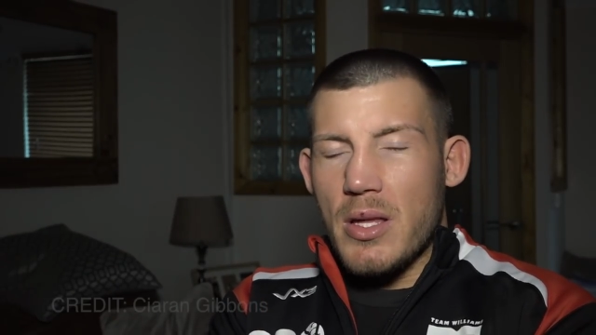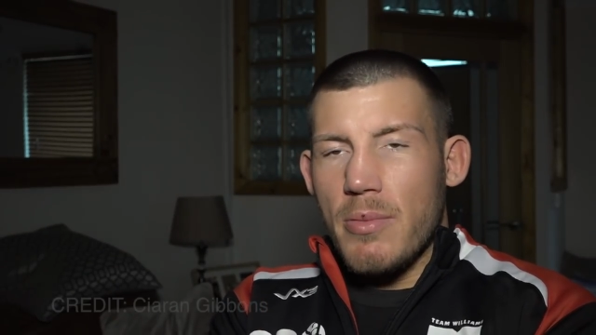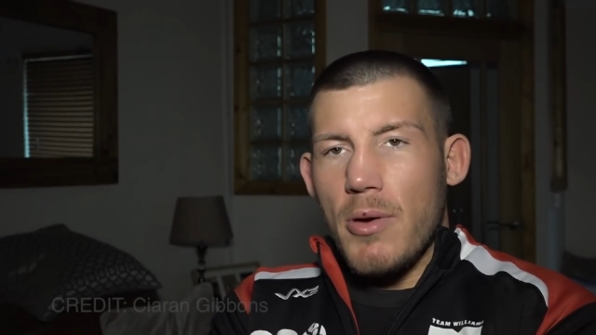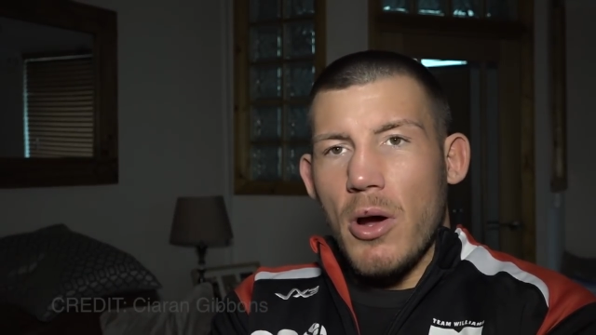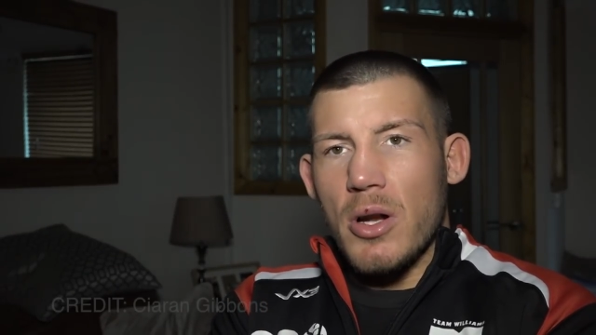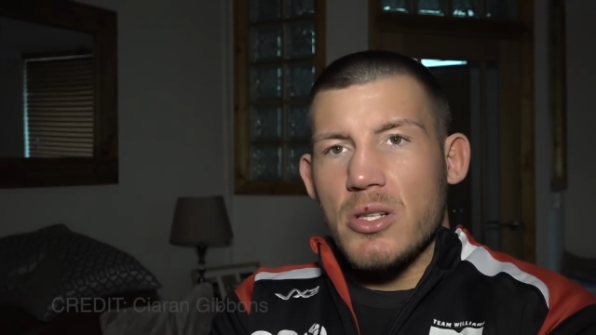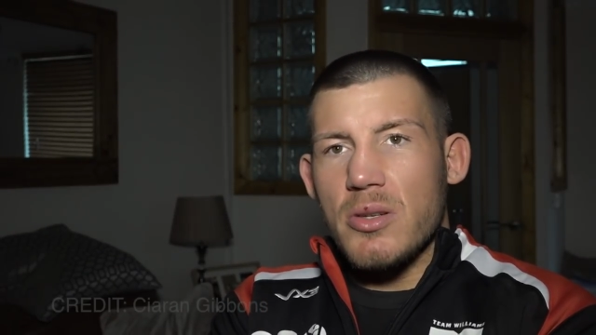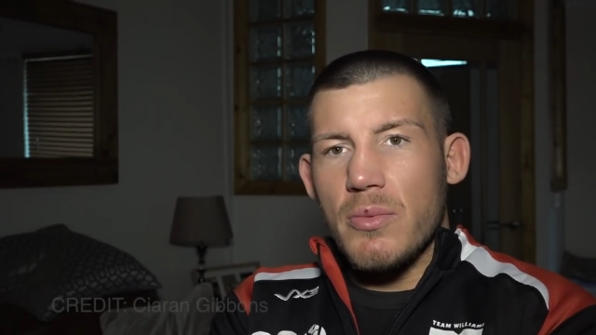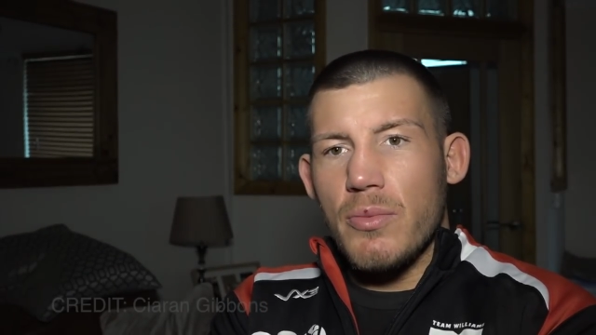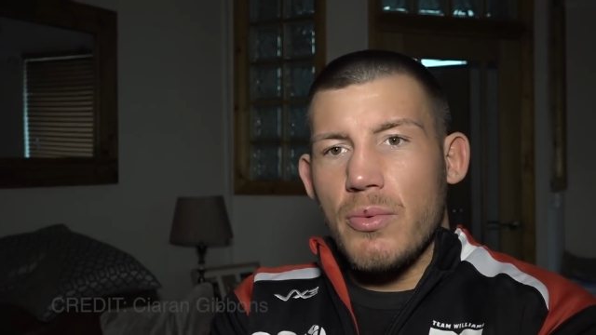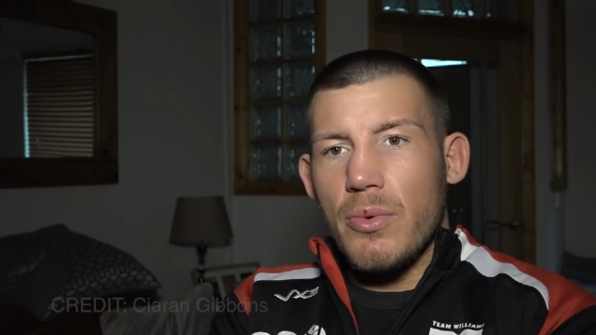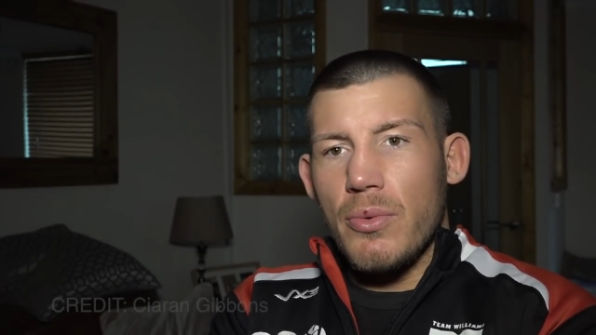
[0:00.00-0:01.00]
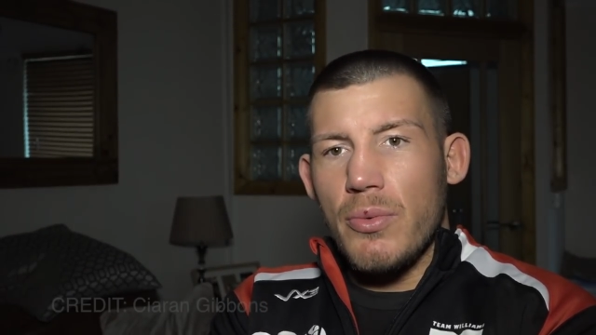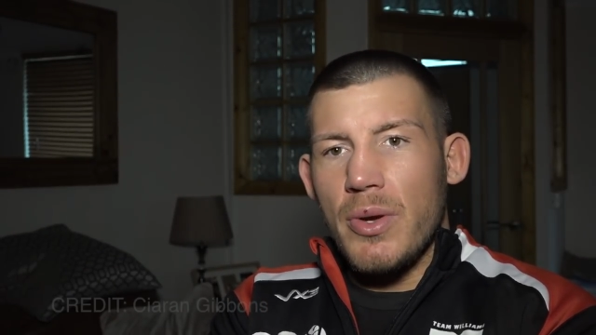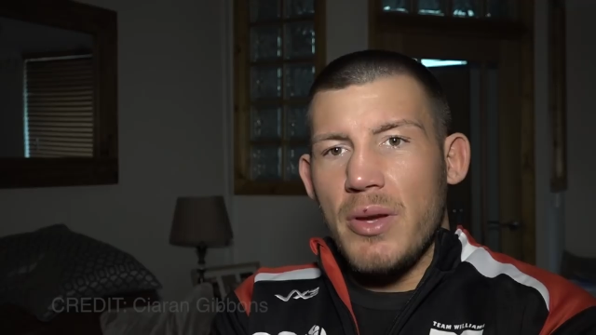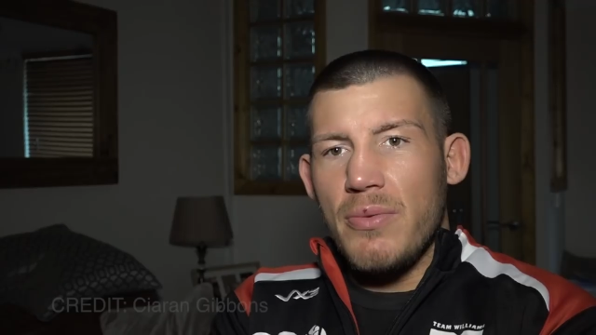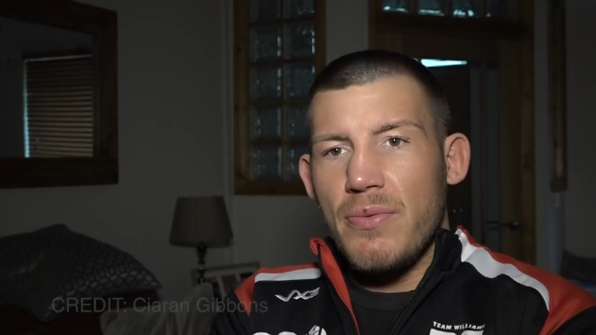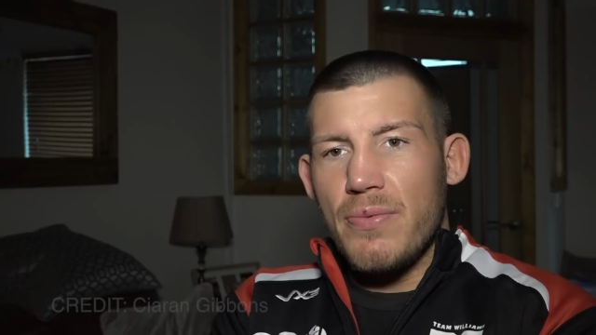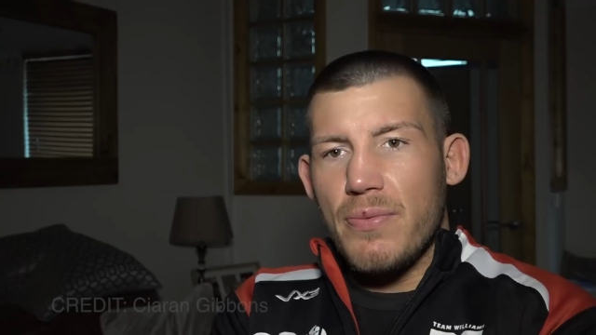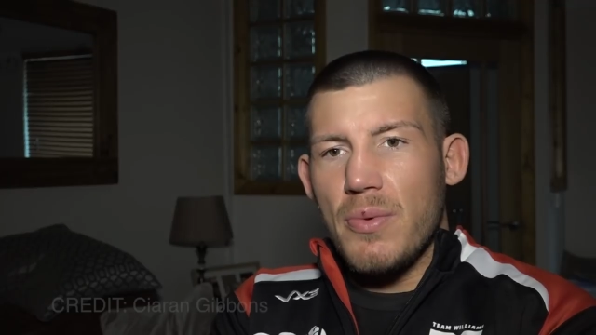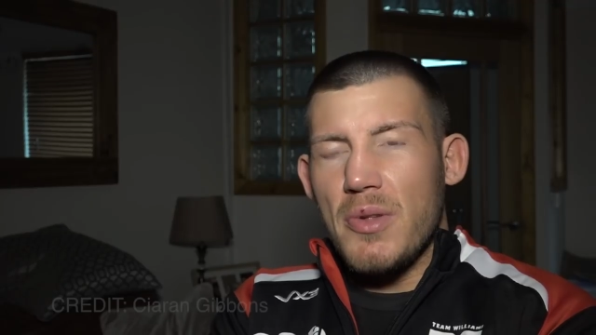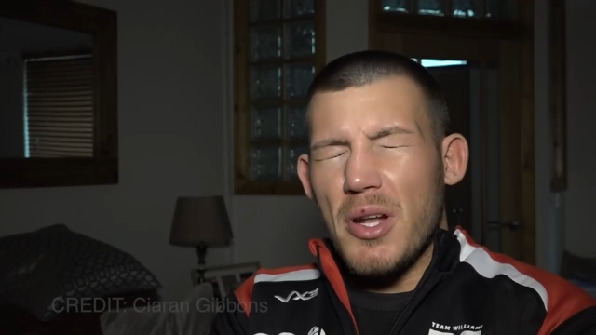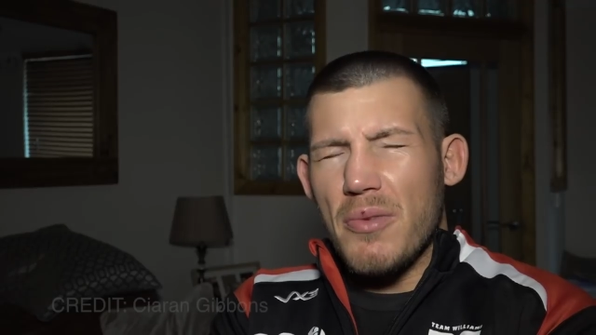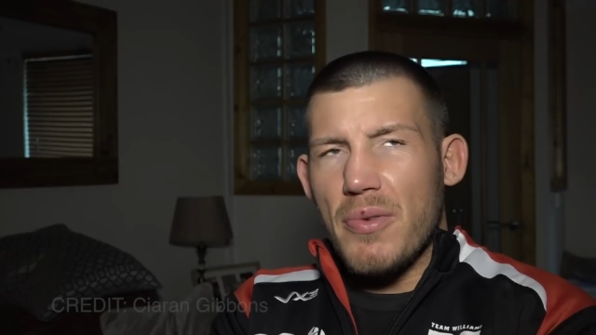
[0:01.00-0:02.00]
to be honest,
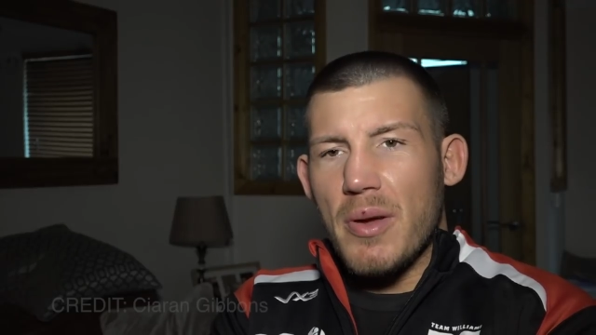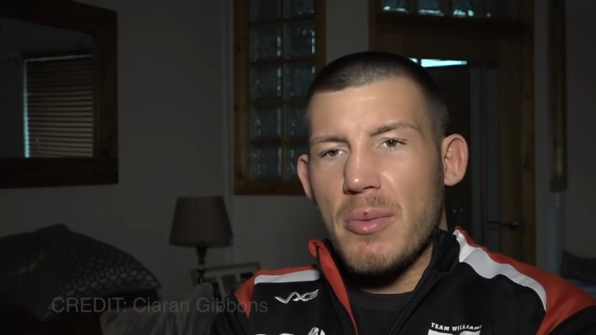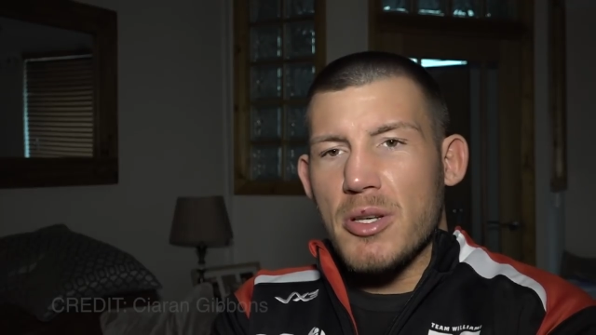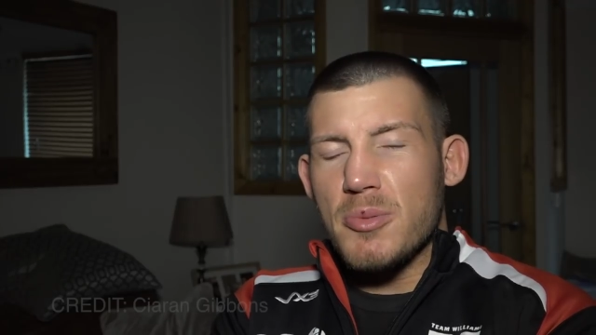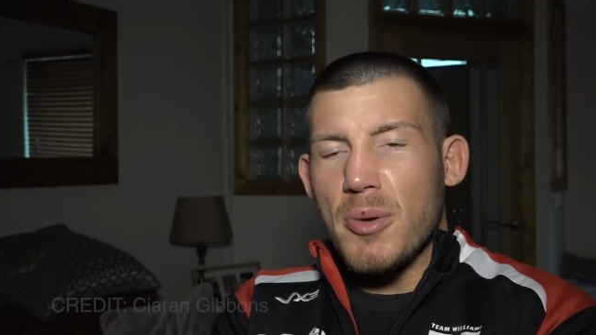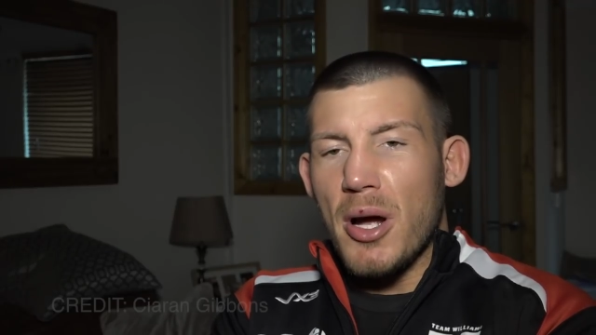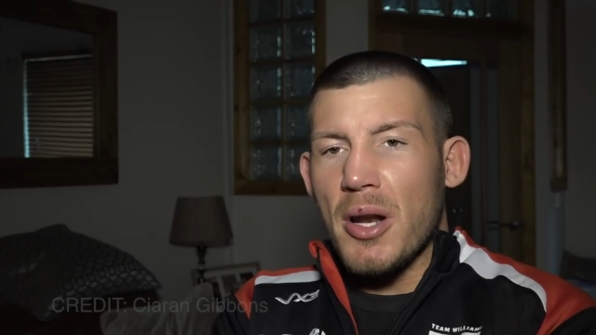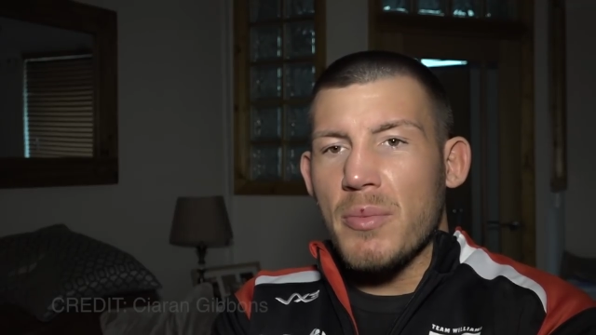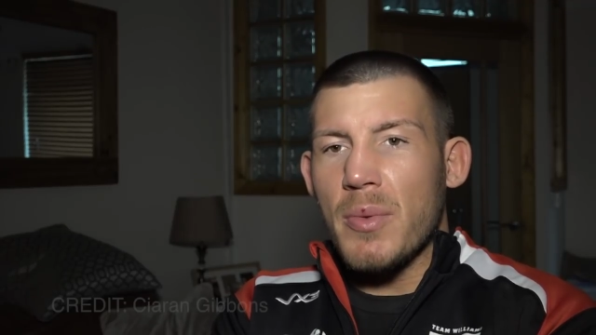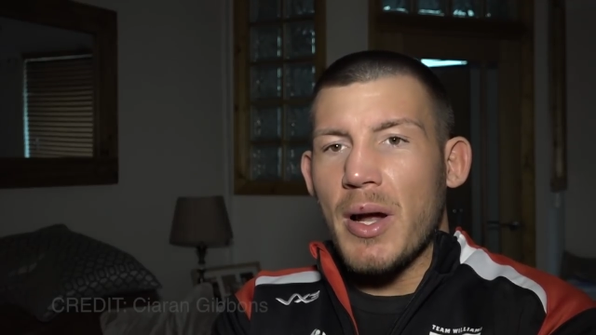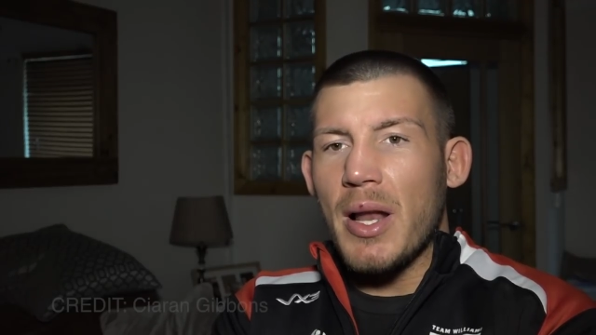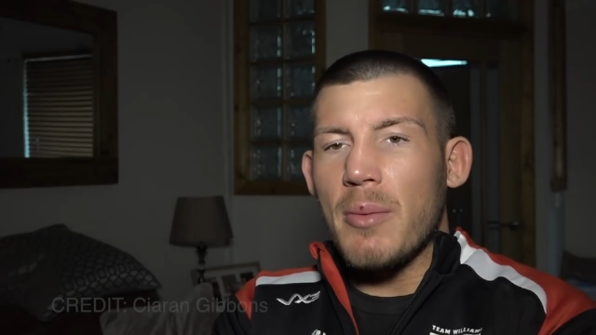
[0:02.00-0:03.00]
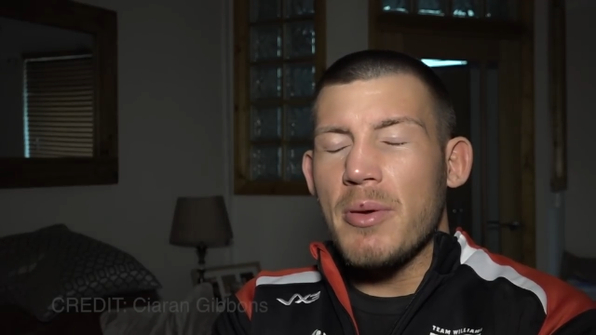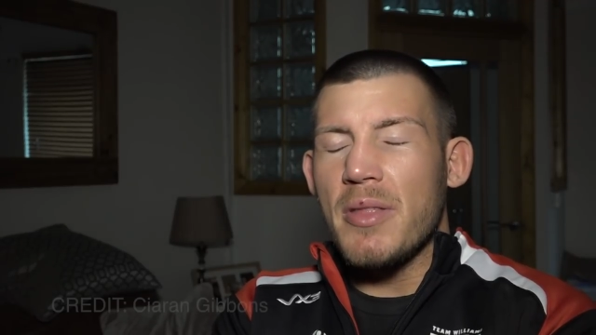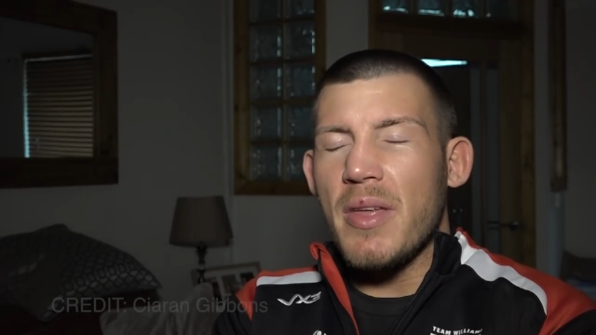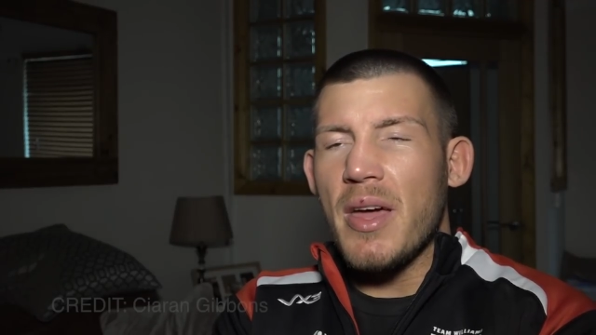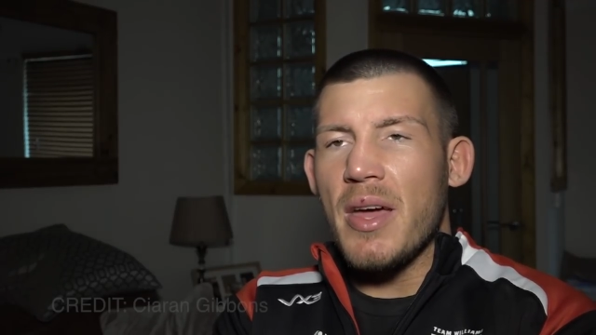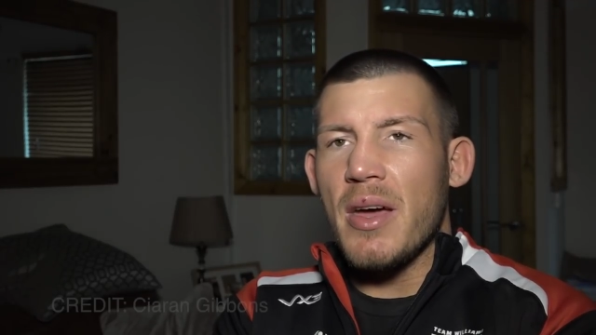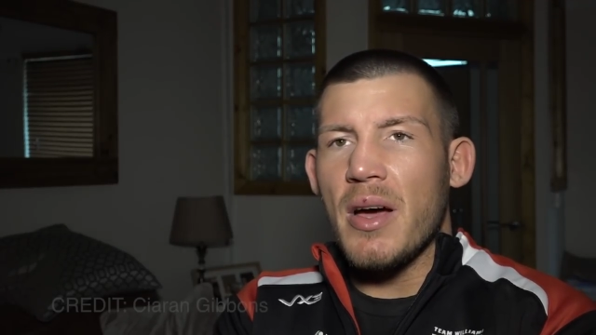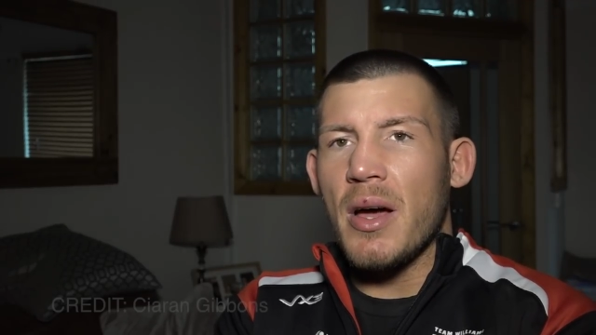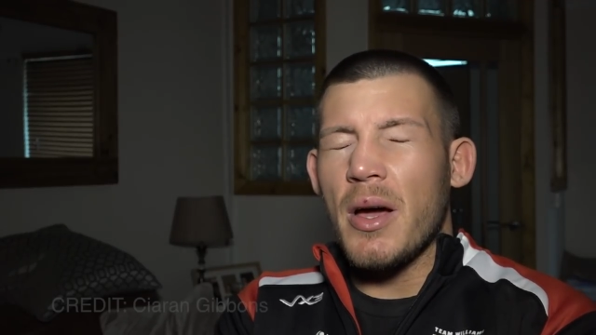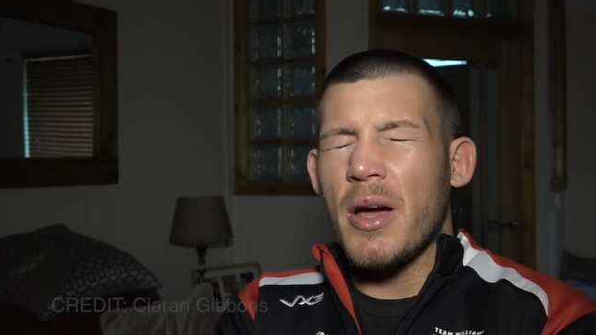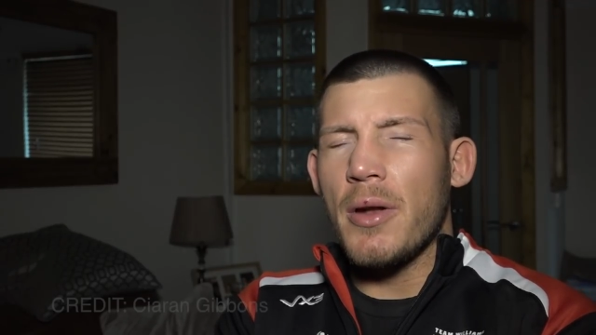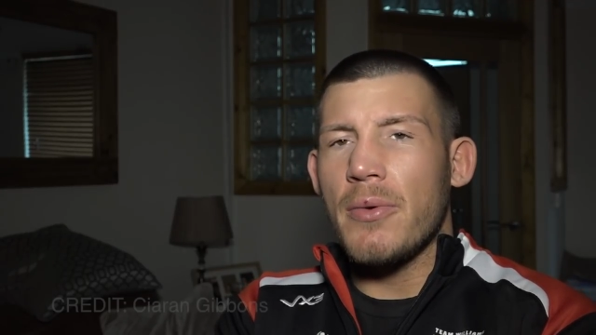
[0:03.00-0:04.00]
we've done a fair bit of sparring while I've been there,
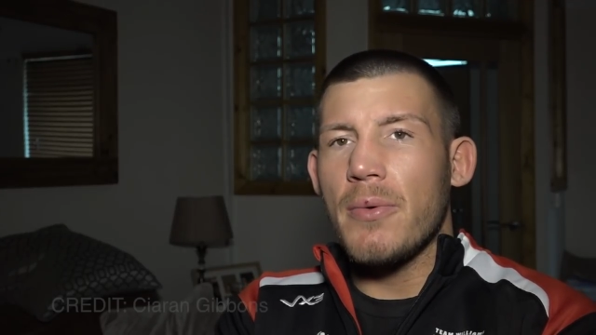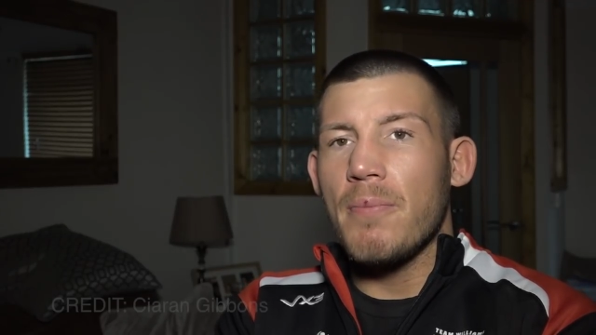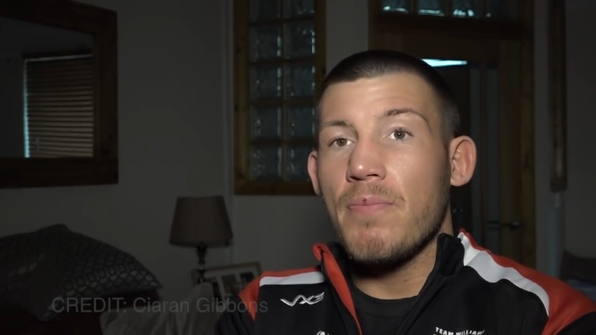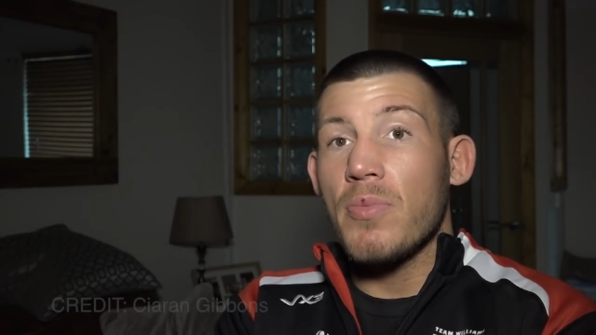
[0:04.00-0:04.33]
and